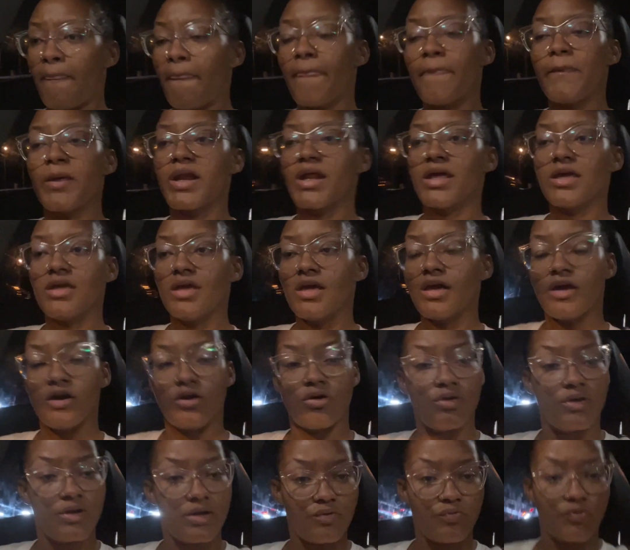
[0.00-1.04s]
but I can't
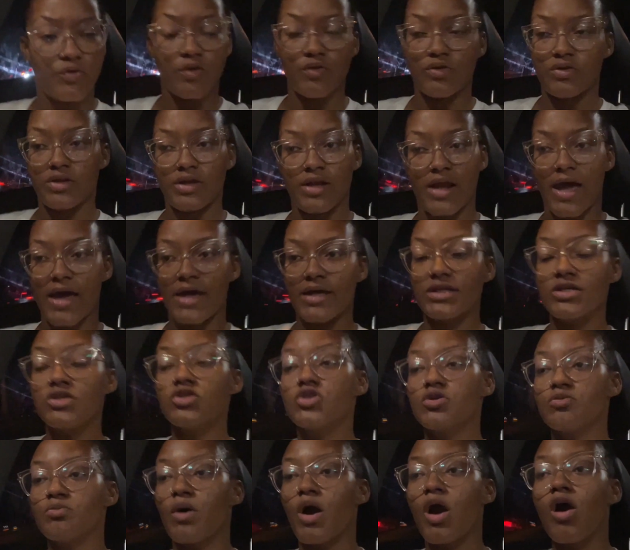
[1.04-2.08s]
go any further than that. And then
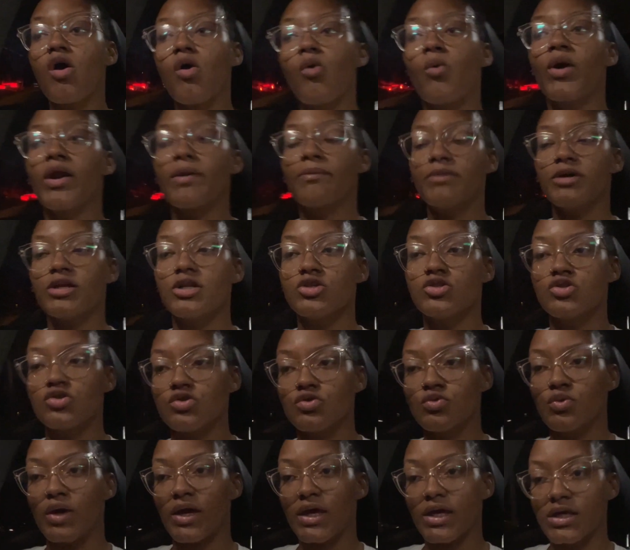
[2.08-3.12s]
tomorrow, what I'm gonna
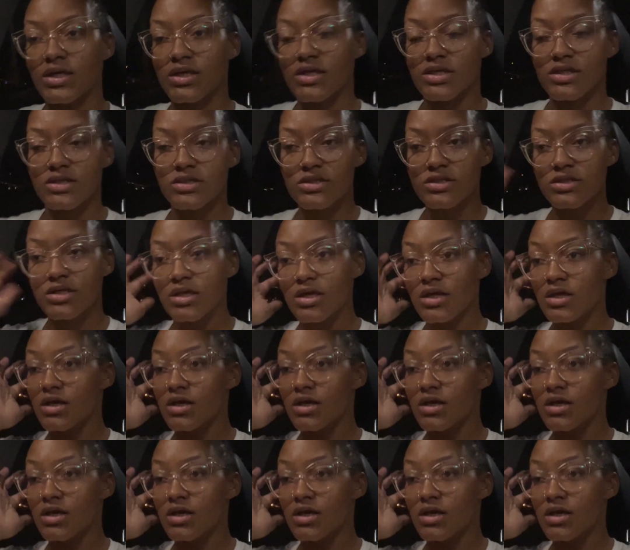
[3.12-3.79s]
do is,